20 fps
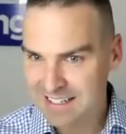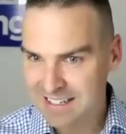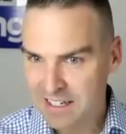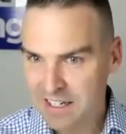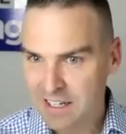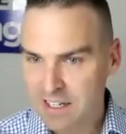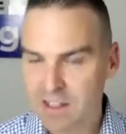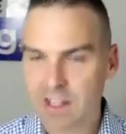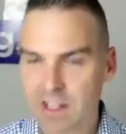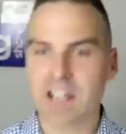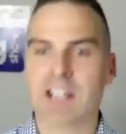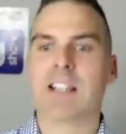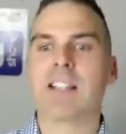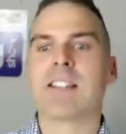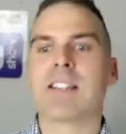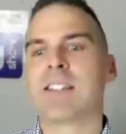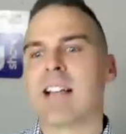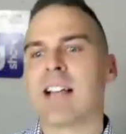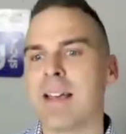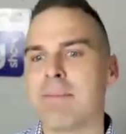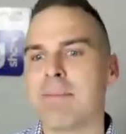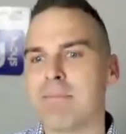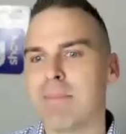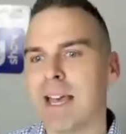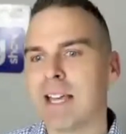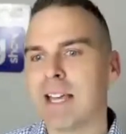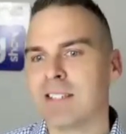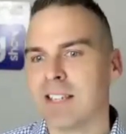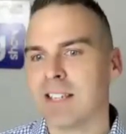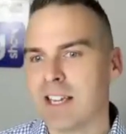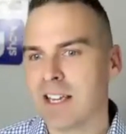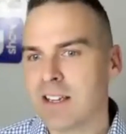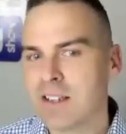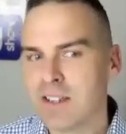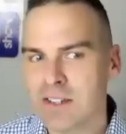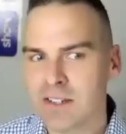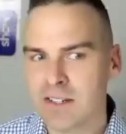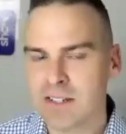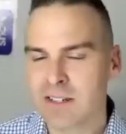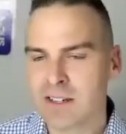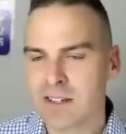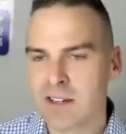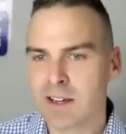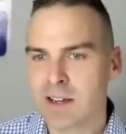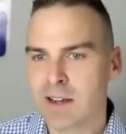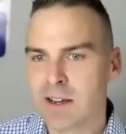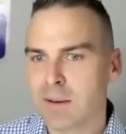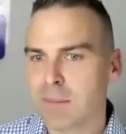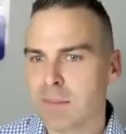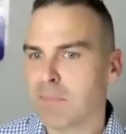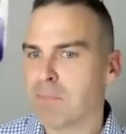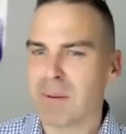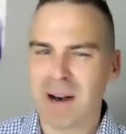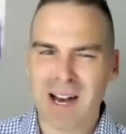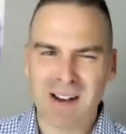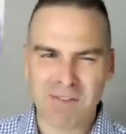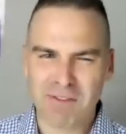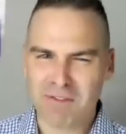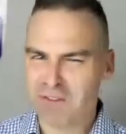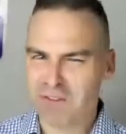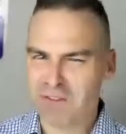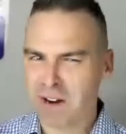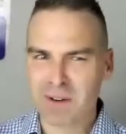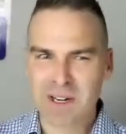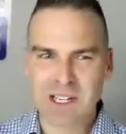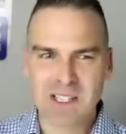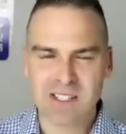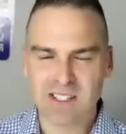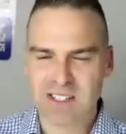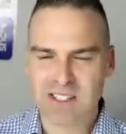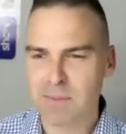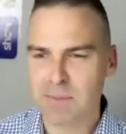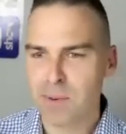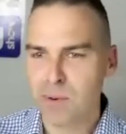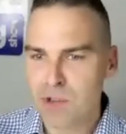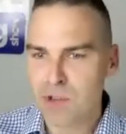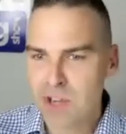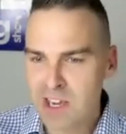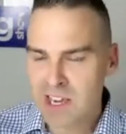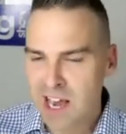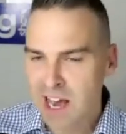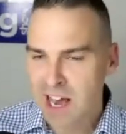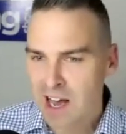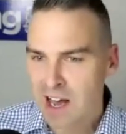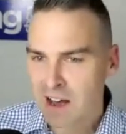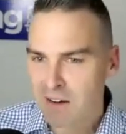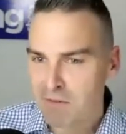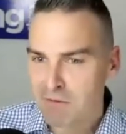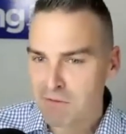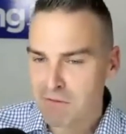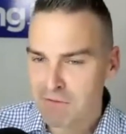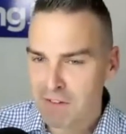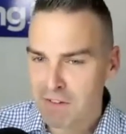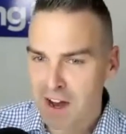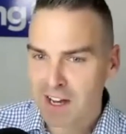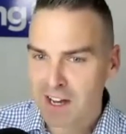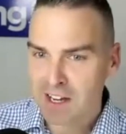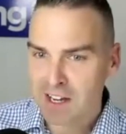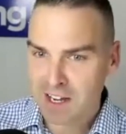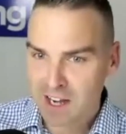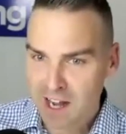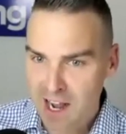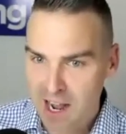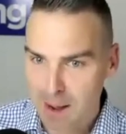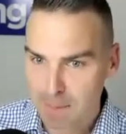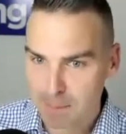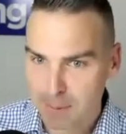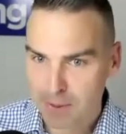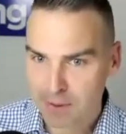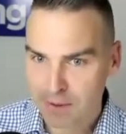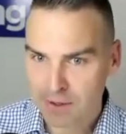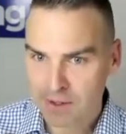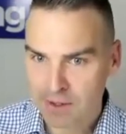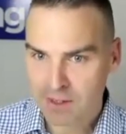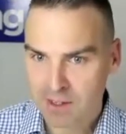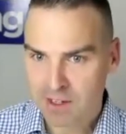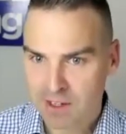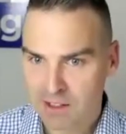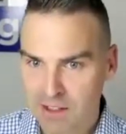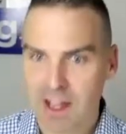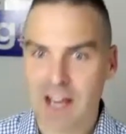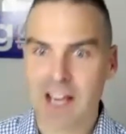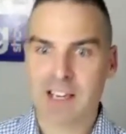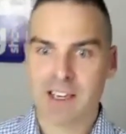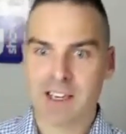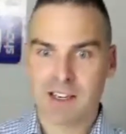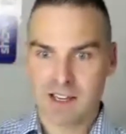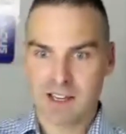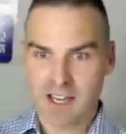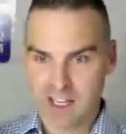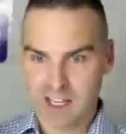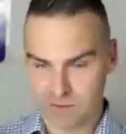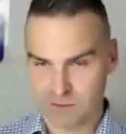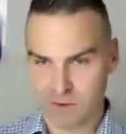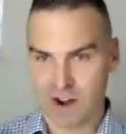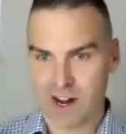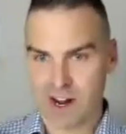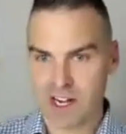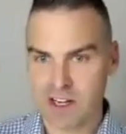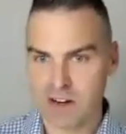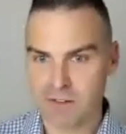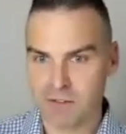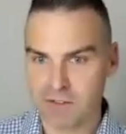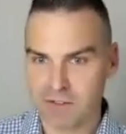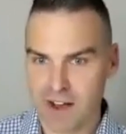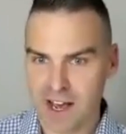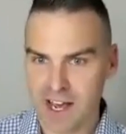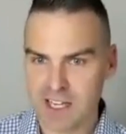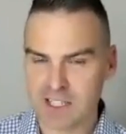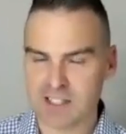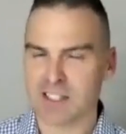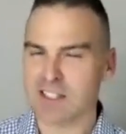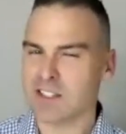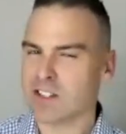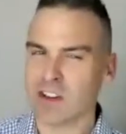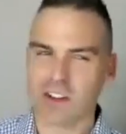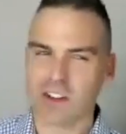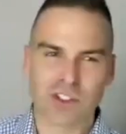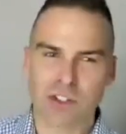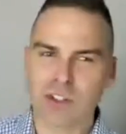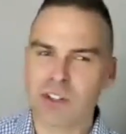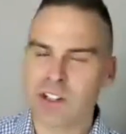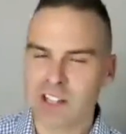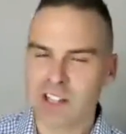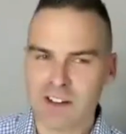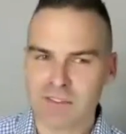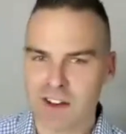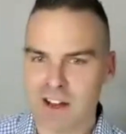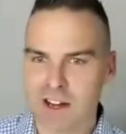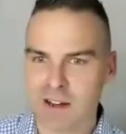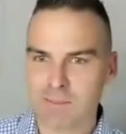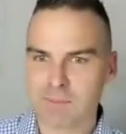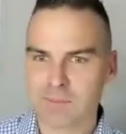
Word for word: Mm-hmm. Like, same message, but very simple. You can't f it up. Yeah. Like, it's right in your face. It's not too clever.